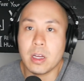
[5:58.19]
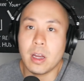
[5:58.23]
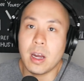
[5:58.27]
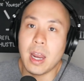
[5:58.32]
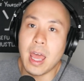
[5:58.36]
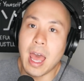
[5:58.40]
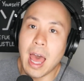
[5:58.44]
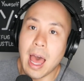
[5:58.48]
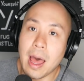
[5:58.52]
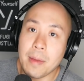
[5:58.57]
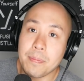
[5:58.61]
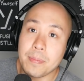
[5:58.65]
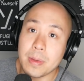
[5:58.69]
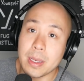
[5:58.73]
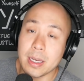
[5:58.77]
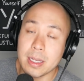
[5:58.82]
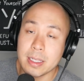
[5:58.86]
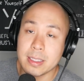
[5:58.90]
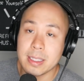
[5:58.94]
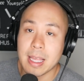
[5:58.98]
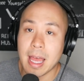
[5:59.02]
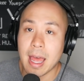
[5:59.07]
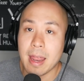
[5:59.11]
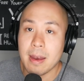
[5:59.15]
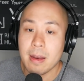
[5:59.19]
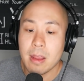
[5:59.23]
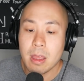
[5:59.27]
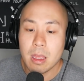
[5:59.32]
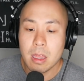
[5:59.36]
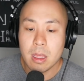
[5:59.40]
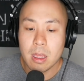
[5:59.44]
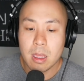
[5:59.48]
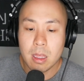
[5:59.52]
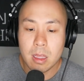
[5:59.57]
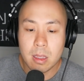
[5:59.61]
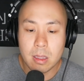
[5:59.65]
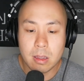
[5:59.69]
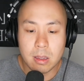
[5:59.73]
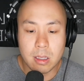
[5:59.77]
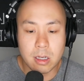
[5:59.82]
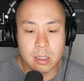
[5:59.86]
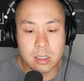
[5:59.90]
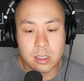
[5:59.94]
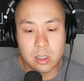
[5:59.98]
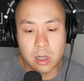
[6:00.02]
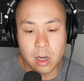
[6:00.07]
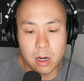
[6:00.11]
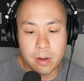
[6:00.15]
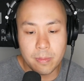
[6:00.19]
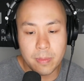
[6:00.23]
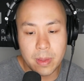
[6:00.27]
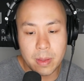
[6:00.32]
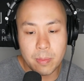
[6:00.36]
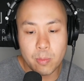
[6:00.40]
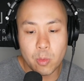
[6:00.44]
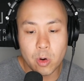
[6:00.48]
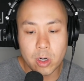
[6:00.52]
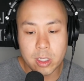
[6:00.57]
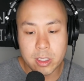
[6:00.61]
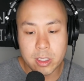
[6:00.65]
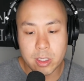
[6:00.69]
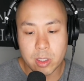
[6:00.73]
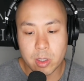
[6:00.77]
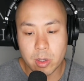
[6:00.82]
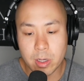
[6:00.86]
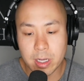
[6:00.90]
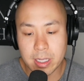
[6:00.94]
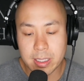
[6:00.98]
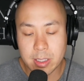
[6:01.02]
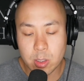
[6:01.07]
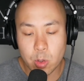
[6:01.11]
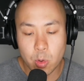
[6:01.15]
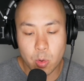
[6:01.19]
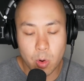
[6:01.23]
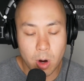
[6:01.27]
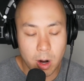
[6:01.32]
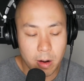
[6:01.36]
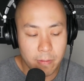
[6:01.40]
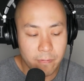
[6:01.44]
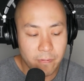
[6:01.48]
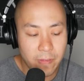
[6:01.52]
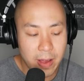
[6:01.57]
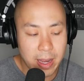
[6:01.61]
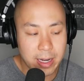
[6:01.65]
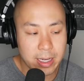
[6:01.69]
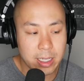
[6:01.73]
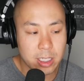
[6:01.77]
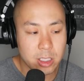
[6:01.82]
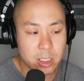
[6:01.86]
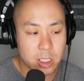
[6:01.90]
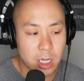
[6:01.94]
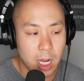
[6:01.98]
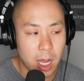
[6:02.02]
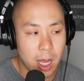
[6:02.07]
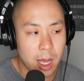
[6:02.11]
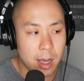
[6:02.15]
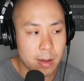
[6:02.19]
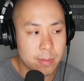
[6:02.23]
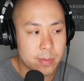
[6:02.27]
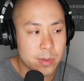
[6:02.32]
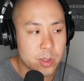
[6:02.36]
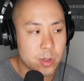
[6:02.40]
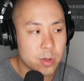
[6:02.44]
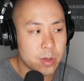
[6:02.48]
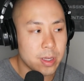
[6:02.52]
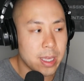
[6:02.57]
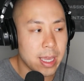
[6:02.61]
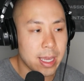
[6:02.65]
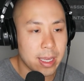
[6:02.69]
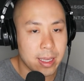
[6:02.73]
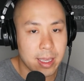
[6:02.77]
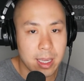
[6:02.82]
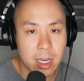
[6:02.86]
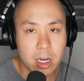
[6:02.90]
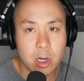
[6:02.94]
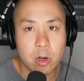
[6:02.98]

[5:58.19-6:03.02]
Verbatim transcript: going to happen is that there's going to be more students who aren't finding jobs, who can't get